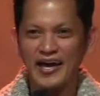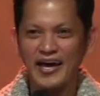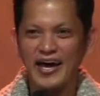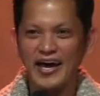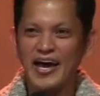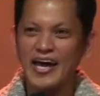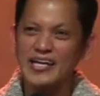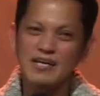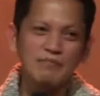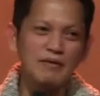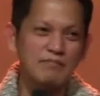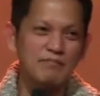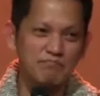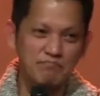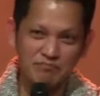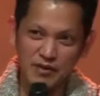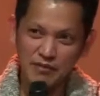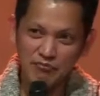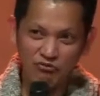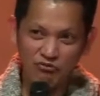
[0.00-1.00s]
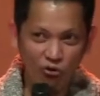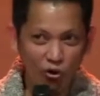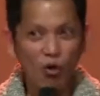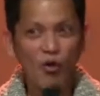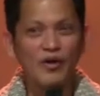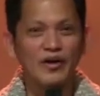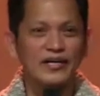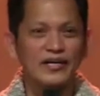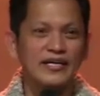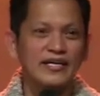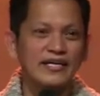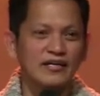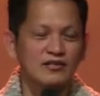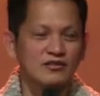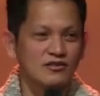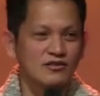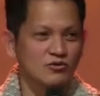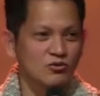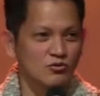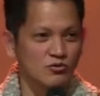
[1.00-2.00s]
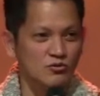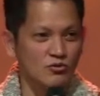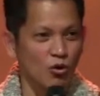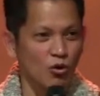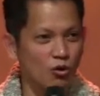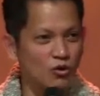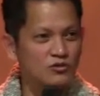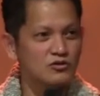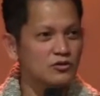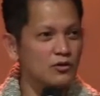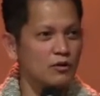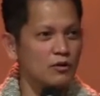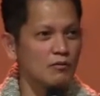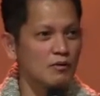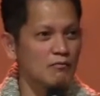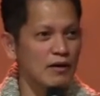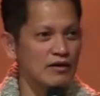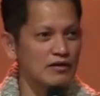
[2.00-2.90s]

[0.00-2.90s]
And even before he told Job about the